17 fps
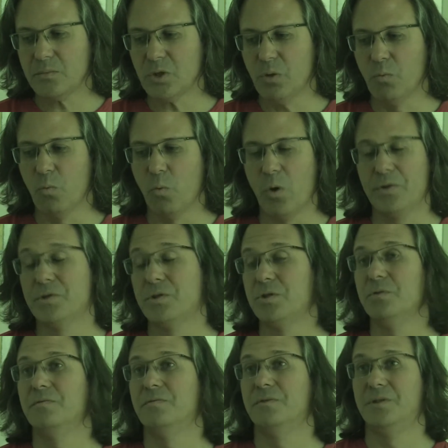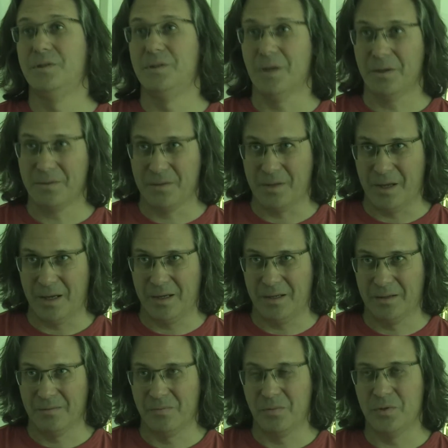once you've done
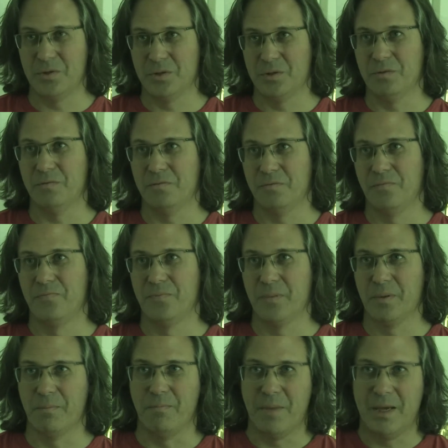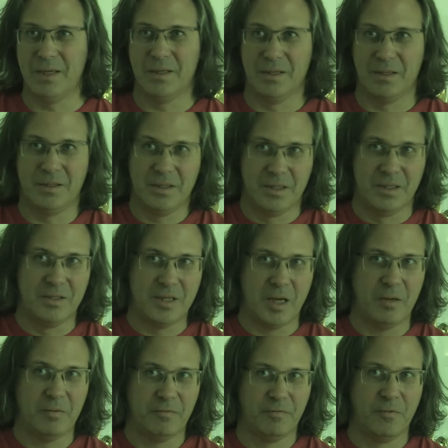that, once you've made it in
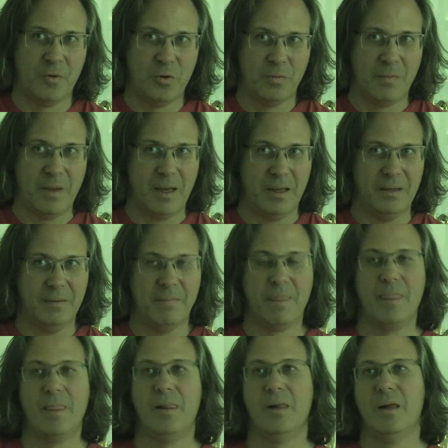that format,